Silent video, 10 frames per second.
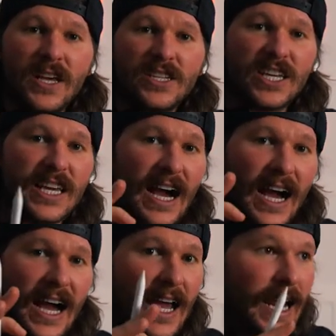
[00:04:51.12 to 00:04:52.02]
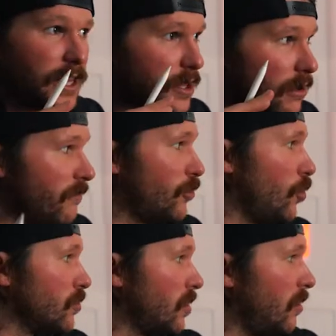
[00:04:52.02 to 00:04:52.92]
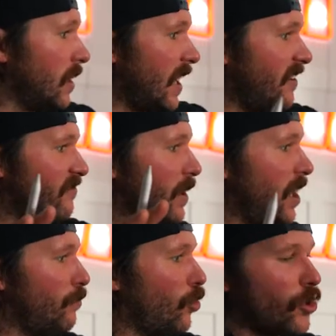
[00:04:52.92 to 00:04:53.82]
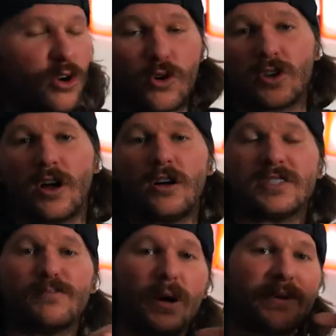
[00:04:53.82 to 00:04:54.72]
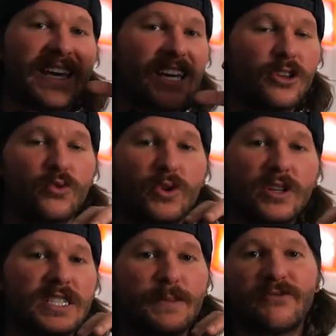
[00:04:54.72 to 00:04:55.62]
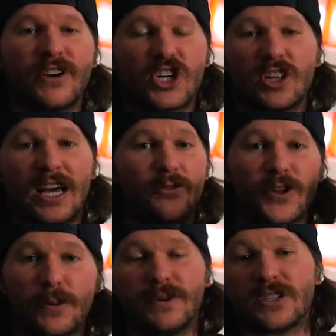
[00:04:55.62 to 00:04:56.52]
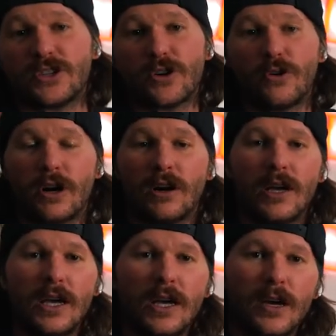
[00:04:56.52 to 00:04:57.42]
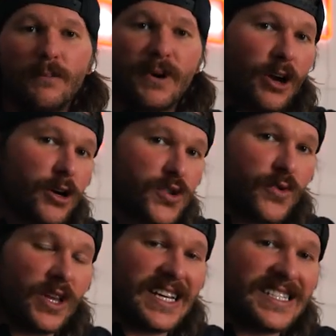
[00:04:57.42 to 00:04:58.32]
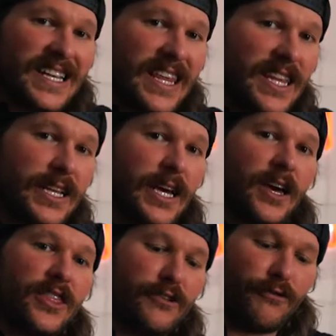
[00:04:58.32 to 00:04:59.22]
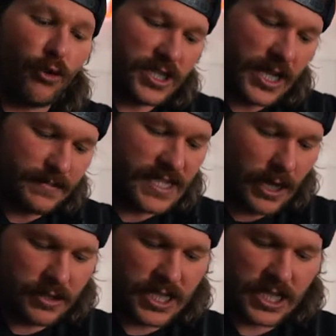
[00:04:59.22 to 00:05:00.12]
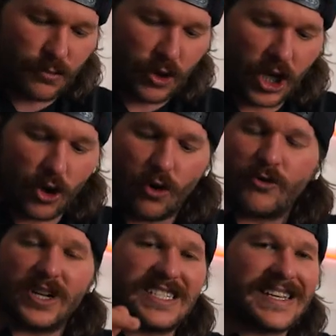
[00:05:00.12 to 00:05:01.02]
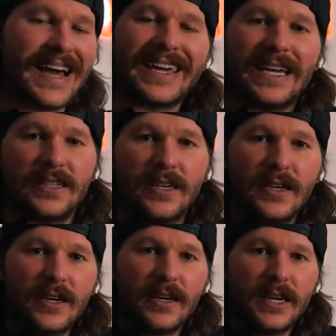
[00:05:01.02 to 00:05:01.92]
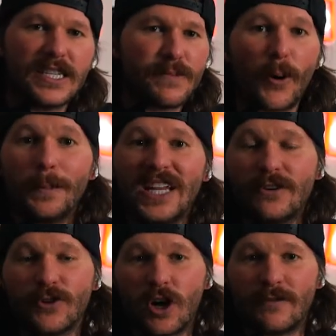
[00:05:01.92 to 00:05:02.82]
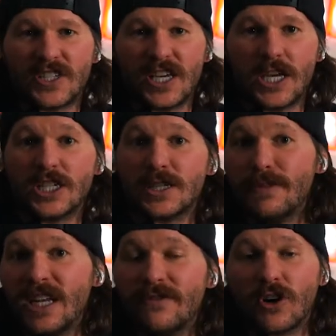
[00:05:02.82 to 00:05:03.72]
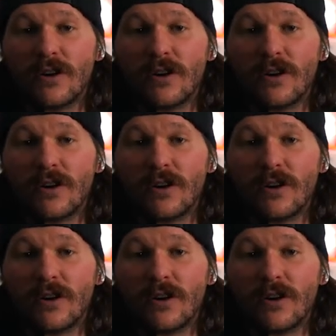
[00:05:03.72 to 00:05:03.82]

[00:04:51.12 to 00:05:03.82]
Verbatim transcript: See, I love cold calling. I've made more cold calls than probably any other real estate professional out there and business owner. But I also realized today that the four step sell system we're going to go over in a second is about meaningful conversations. And meaningful